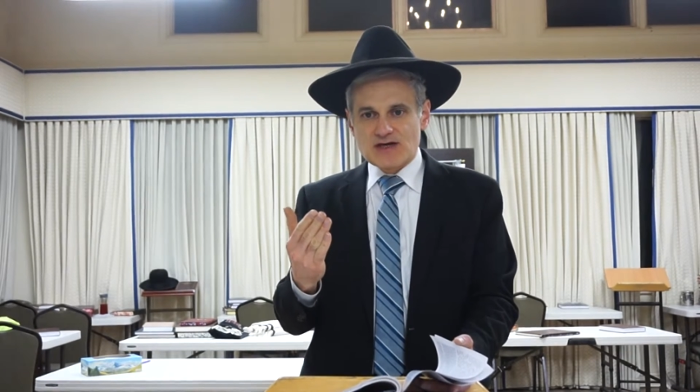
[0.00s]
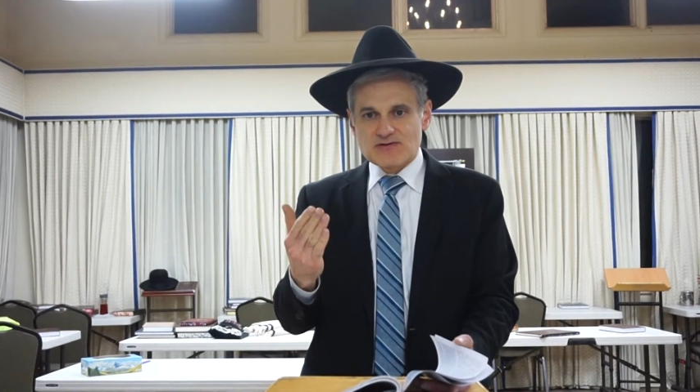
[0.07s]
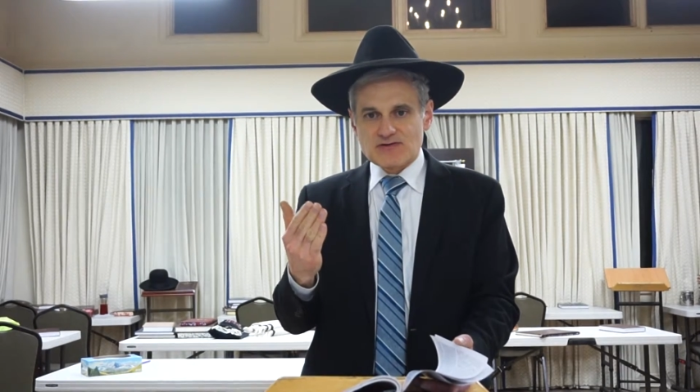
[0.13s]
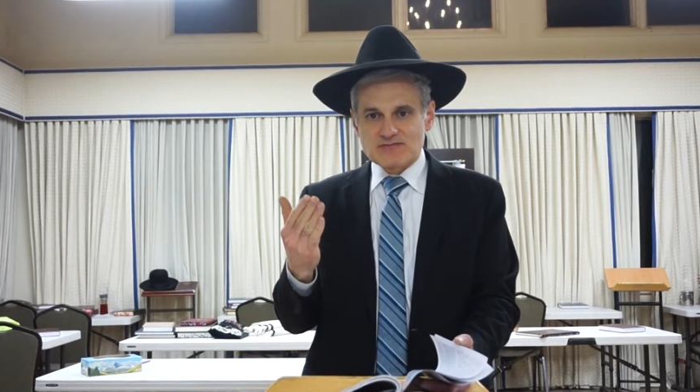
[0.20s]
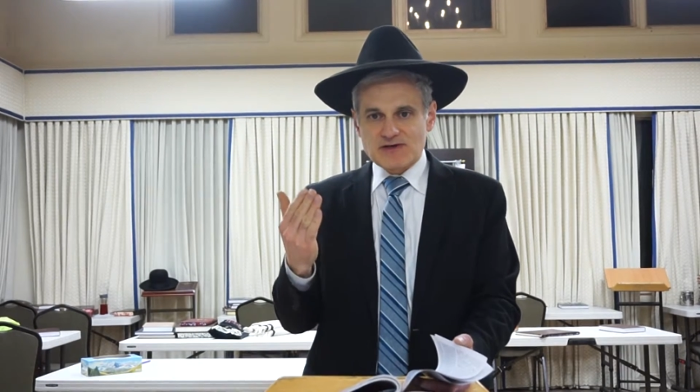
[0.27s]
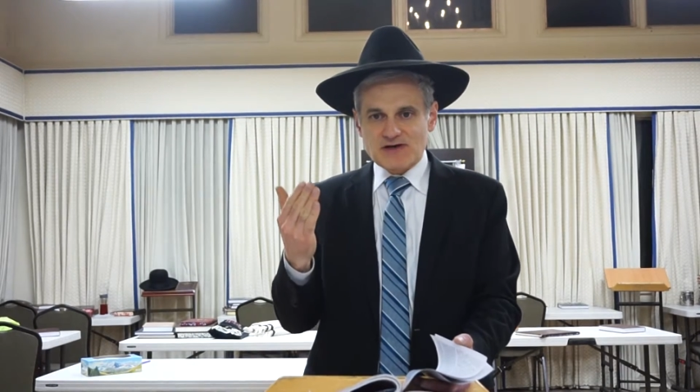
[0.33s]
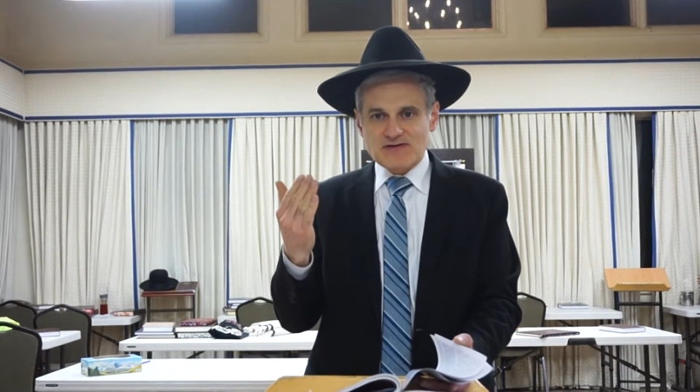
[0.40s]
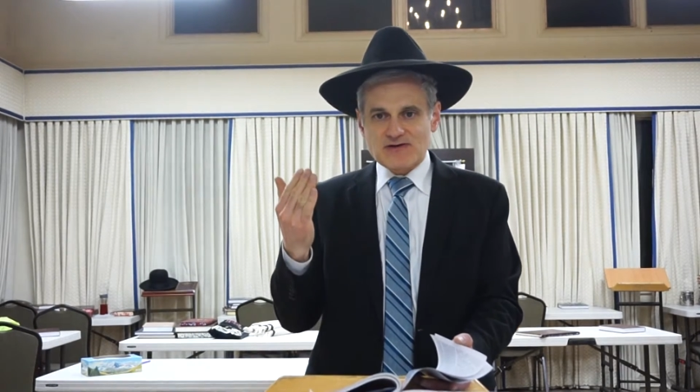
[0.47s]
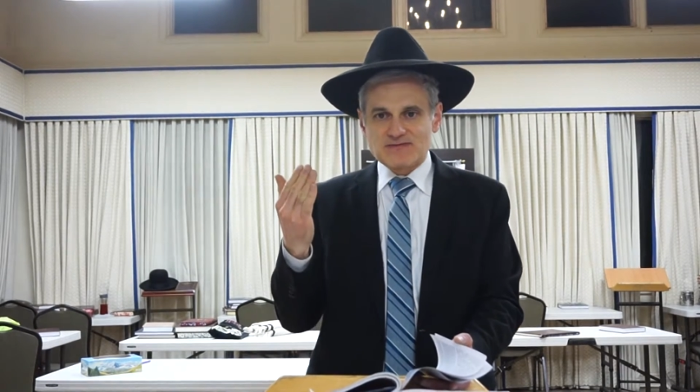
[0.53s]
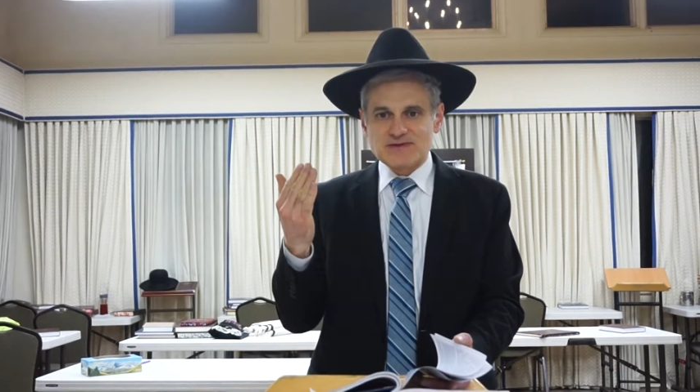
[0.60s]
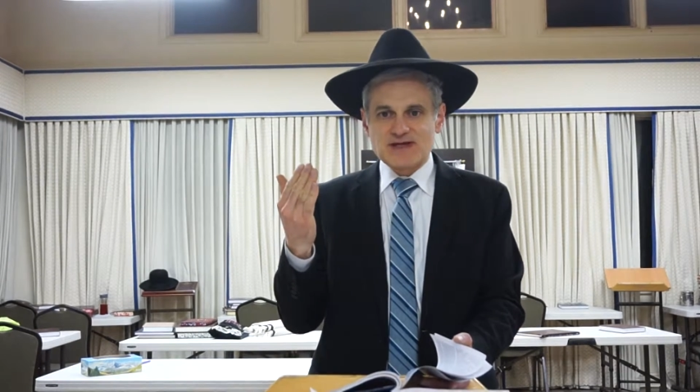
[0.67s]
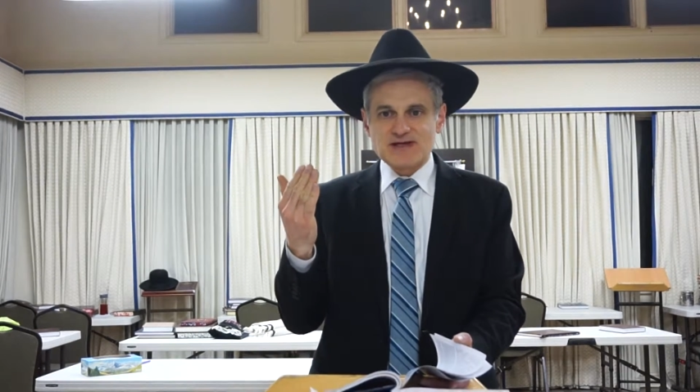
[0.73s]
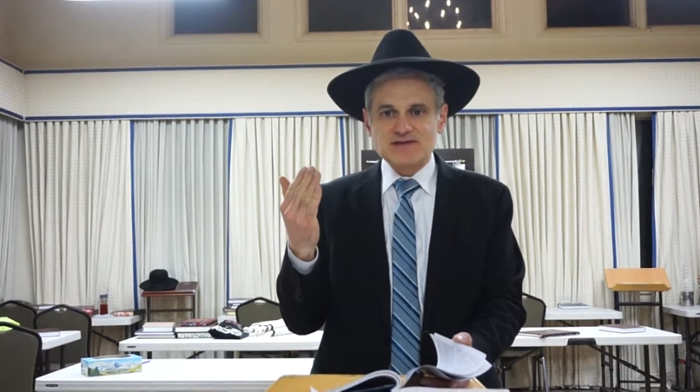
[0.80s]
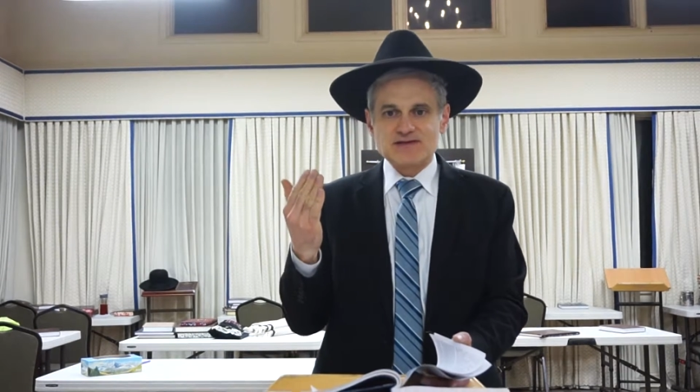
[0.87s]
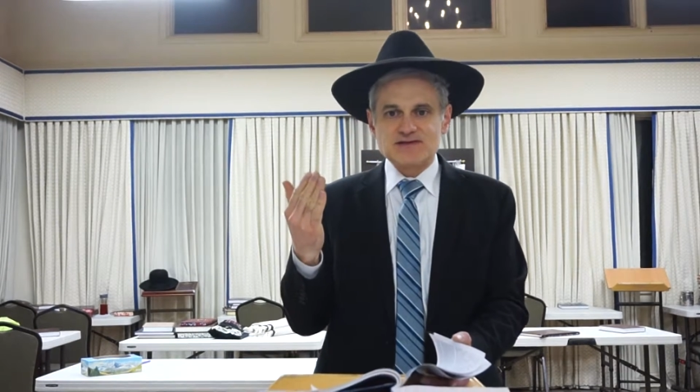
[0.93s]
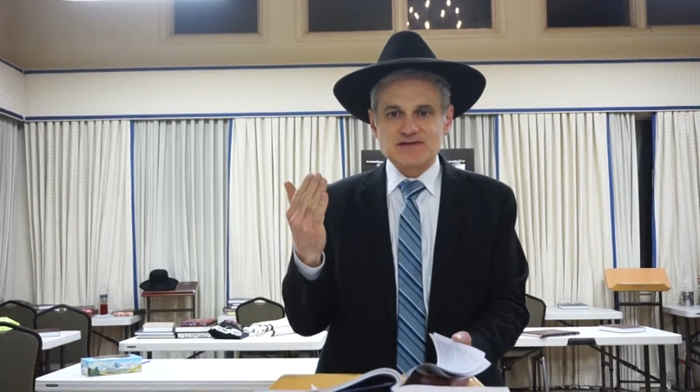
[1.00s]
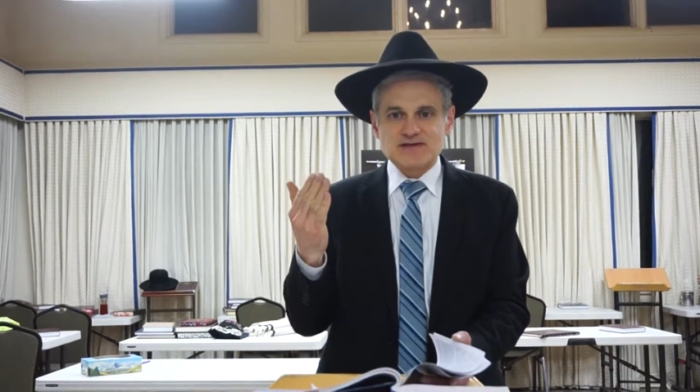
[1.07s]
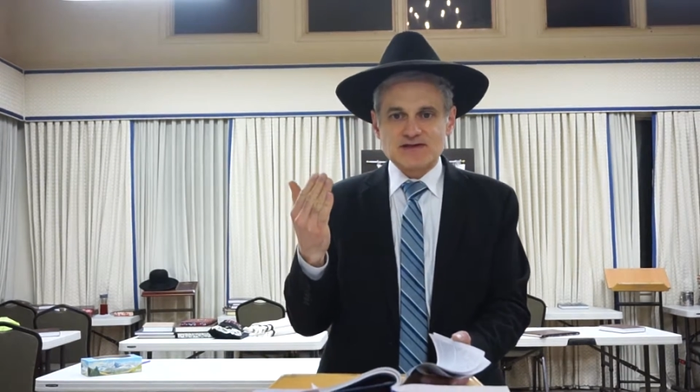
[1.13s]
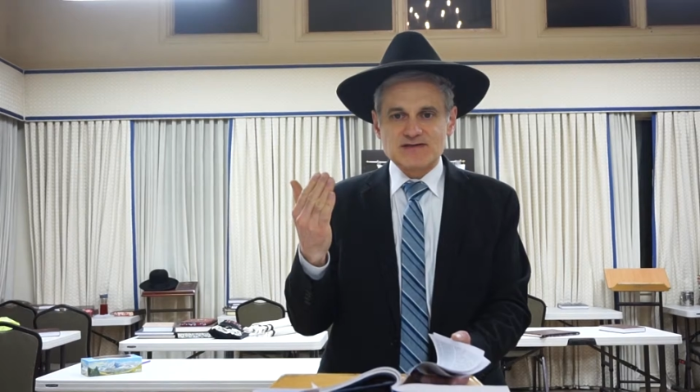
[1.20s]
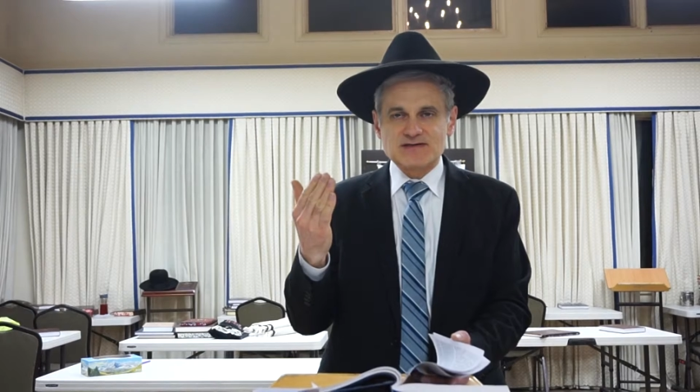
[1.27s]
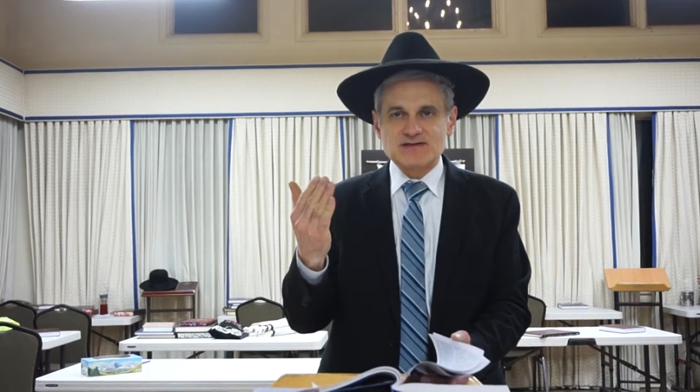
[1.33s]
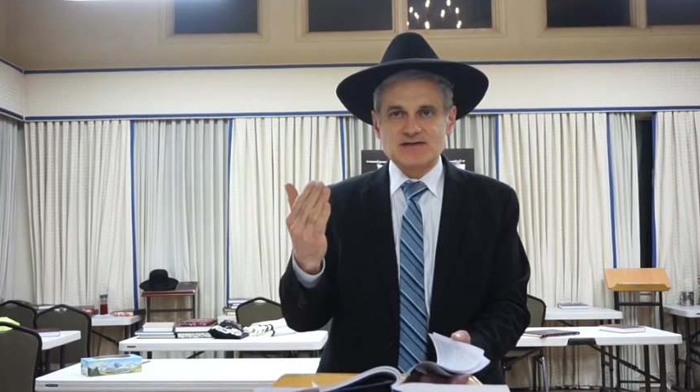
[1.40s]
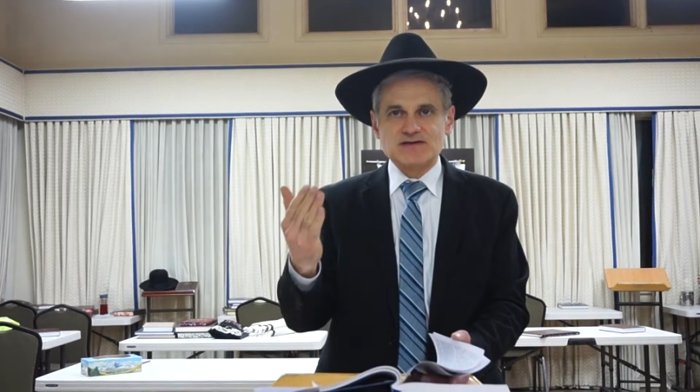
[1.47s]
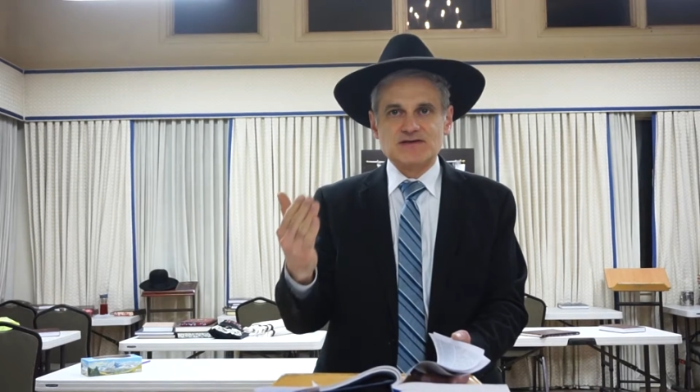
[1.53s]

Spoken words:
Rabbi Kamenetsky says,